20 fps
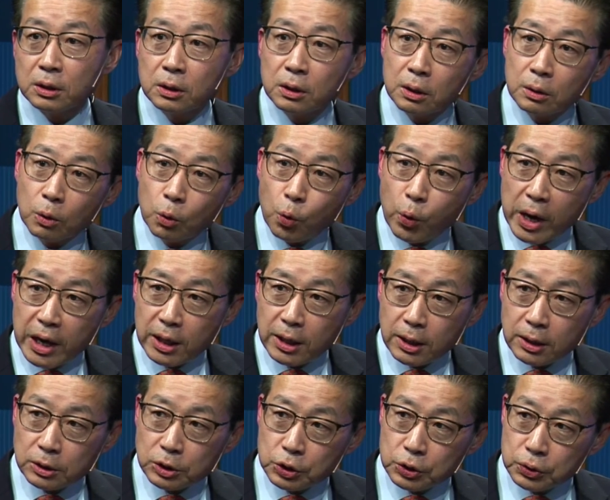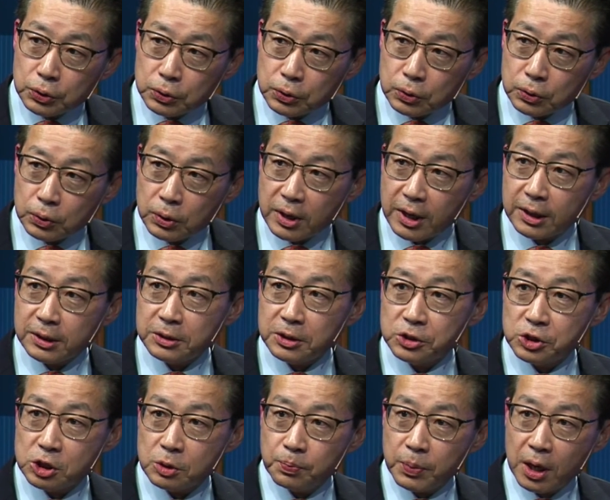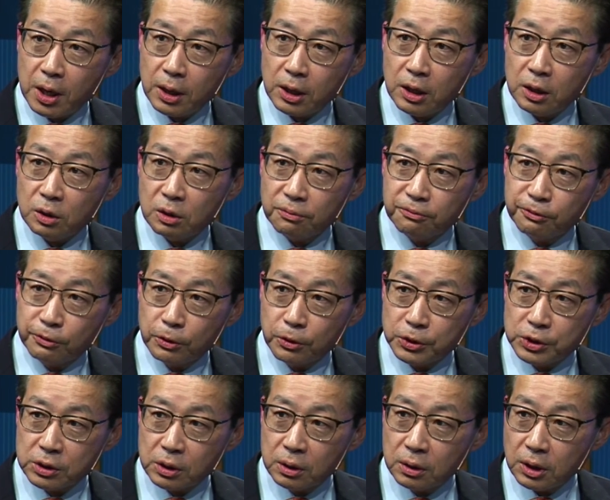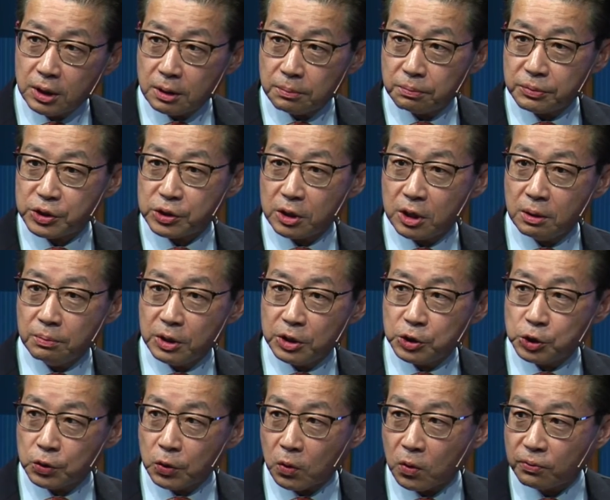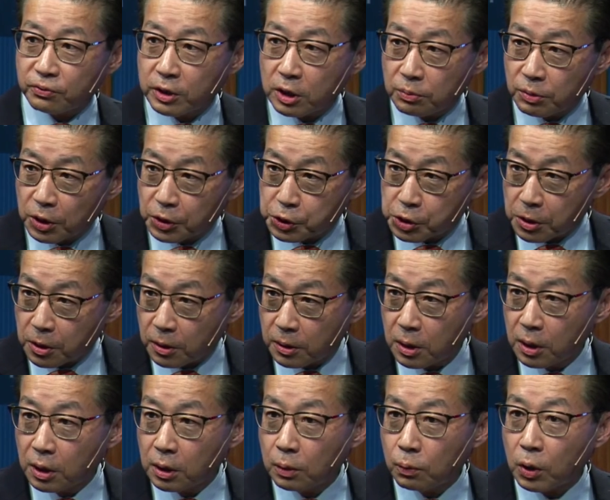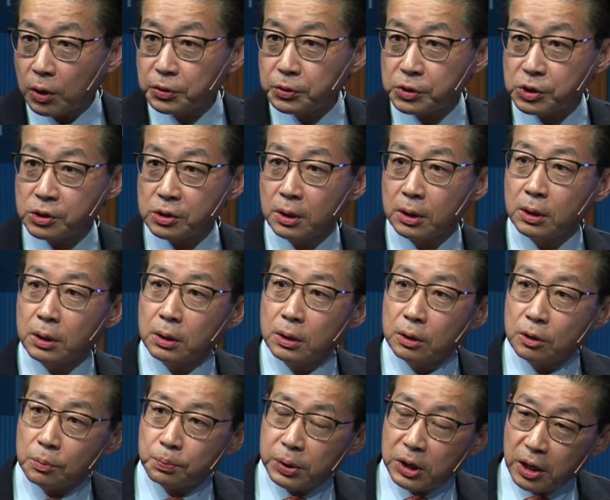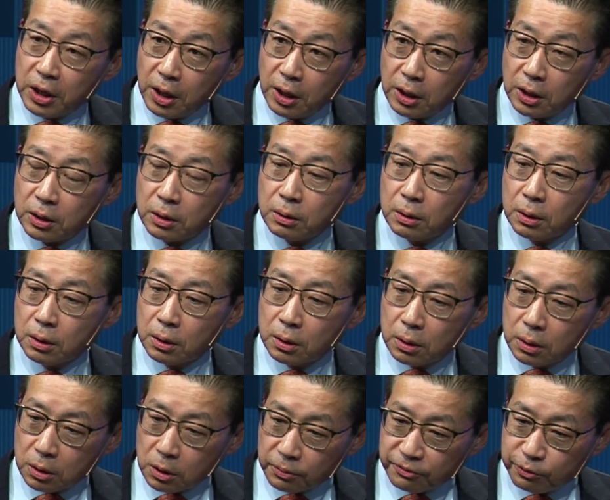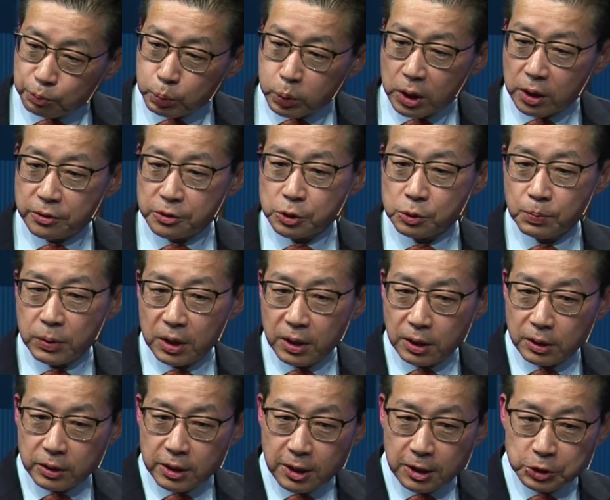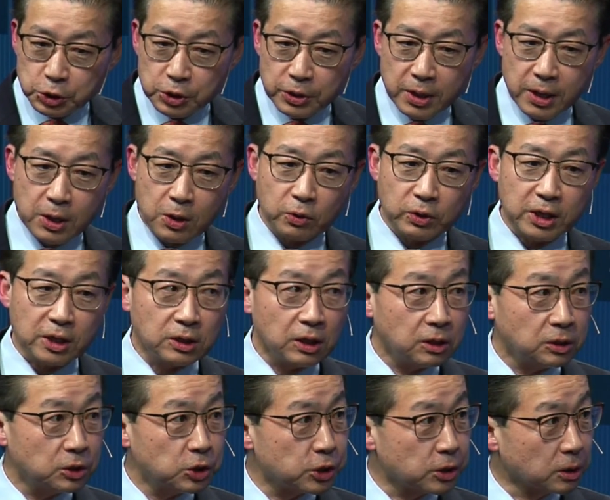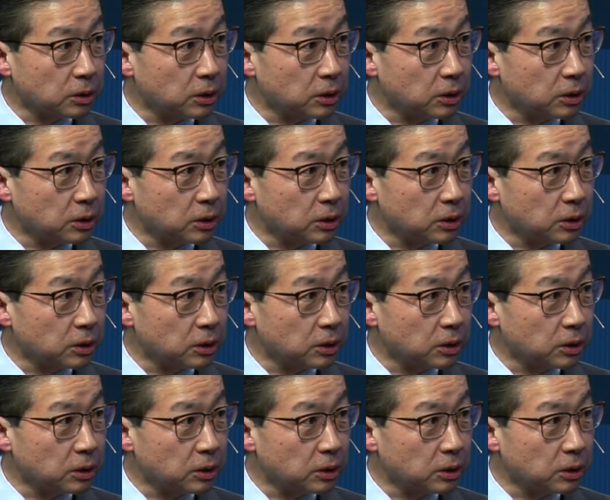waiting to anticipating the first glimpse image of Kim Yo Jong once the plane, her brother's plane, touched down at Incheon